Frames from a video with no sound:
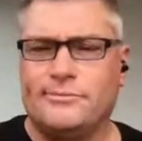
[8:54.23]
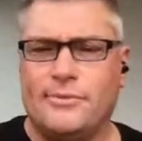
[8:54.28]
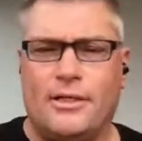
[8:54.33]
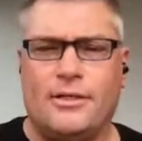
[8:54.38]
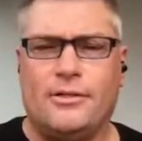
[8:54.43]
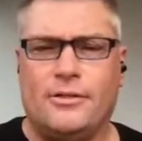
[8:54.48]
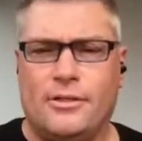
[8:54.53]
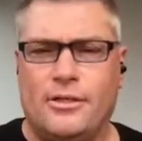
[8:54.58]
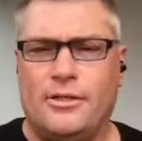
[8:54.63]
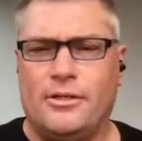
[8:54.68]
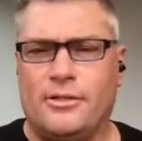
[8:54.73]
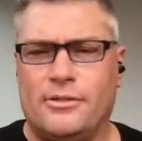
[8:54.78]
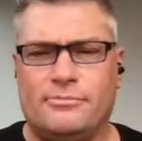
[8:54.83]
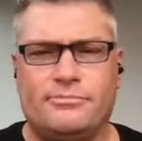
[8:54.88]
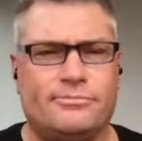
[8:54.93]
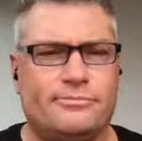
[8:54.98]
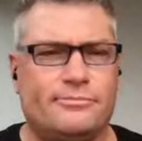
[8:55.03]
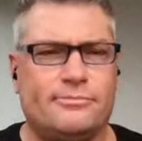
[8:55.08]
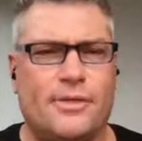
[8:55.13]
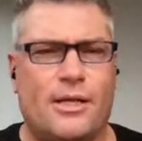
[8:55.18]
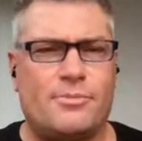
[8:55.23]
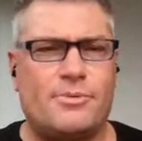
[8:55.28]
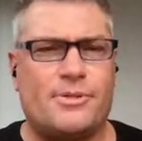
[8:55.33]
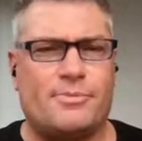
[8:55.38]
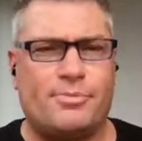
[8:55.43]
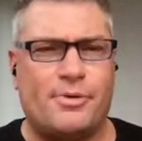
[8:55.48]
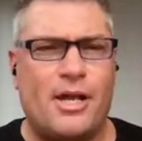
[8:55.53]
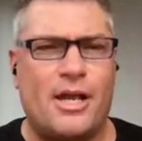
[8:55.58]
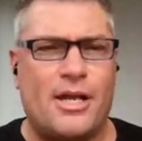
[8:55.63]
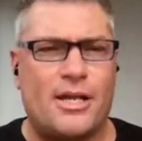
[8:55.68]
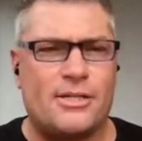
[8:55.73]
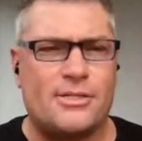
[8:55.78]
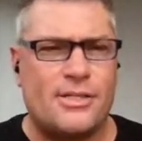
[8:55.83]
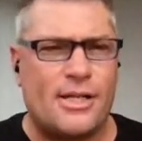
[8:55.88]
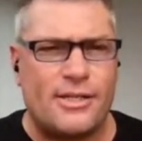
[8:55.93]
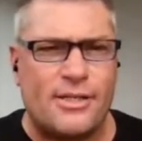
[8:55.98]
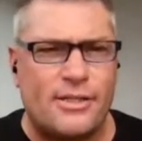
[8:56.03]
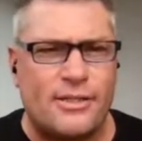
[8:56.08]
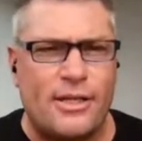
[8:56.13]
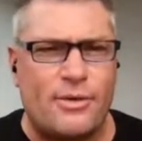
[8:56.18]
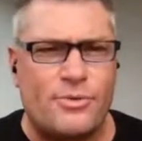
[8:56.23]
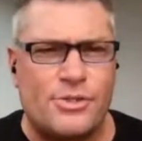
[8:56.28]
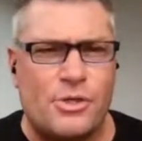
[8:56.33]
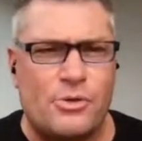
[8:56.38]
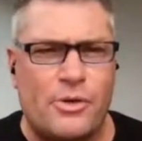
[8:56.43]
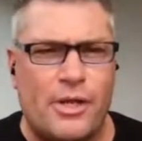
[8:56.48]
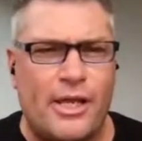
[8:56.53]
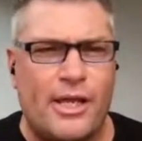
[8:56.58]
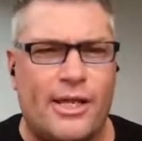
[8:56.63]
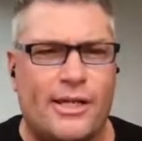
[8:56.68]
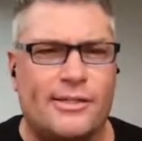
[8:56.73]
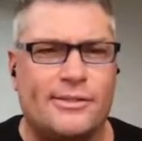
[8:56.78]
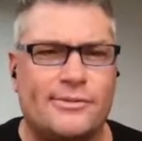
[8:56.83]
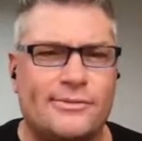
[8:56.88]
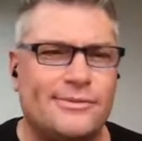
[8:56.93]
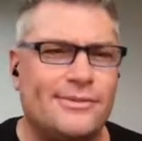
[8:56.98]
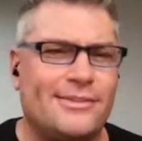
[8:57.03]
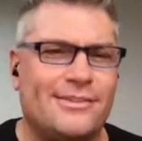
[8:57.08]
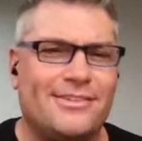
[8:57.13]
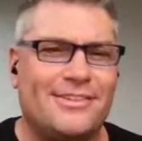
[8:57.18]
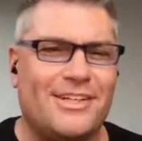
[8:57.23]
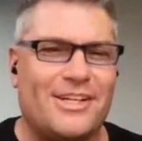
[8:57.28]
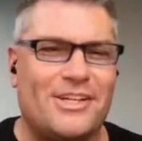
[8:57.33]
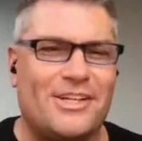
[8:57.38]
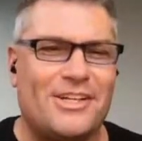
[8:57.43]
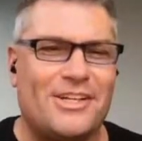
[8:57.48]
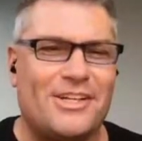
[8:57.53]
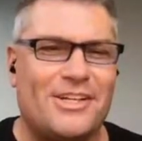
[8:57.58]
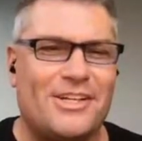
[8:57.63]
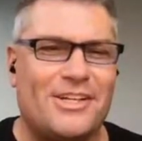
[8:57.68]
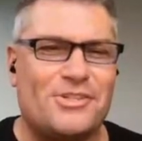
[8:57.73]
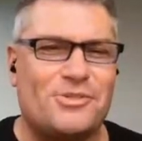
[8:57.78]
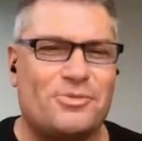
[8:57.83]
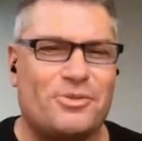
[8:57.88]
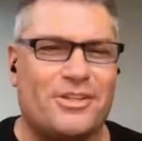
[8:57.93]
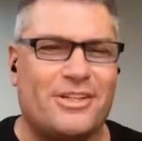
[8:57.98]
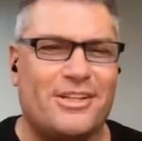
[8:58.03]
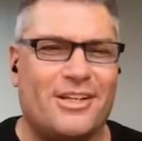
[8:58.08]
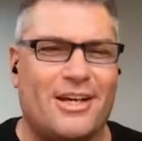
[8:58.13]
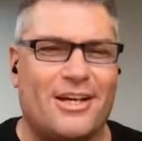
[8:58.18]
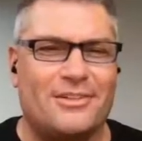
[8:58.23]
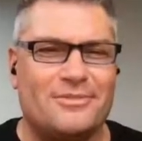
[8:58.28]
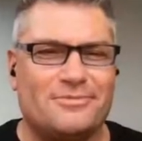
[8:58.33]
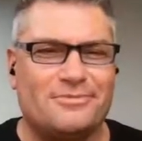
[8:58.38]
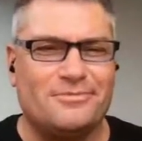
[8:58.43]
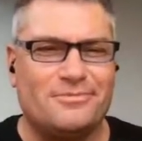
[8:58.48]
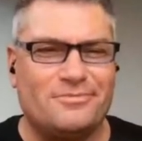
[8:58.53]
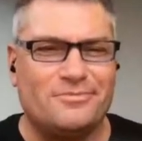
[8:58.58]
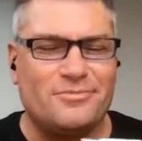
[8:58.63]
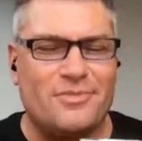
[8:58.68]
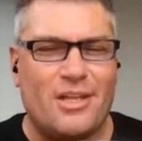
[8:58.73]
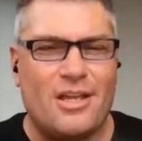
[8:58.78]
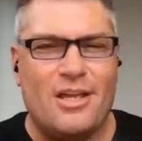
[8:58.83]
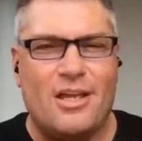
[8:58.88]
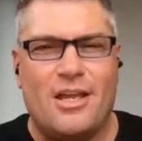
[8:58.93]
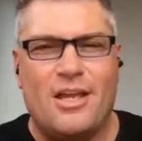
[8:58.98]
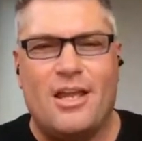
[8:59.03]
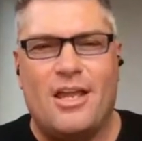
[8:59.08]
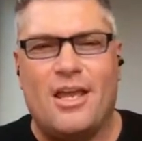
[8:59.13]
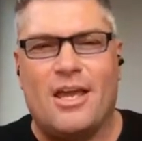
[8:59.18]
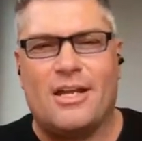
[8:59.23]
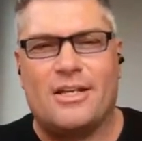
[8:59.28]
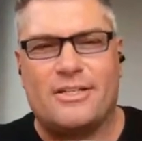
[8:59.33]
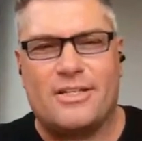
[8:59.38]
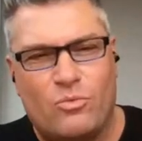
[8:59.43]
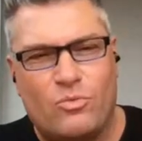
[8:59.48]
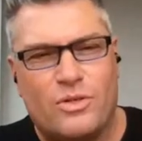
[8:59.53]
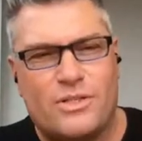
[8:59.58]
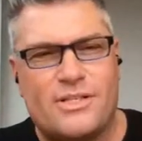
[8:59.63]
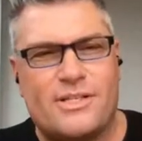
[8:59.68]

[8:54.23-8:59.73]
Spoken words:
I'm surprised. I thought that was okay. It's really not. It doesn't matter what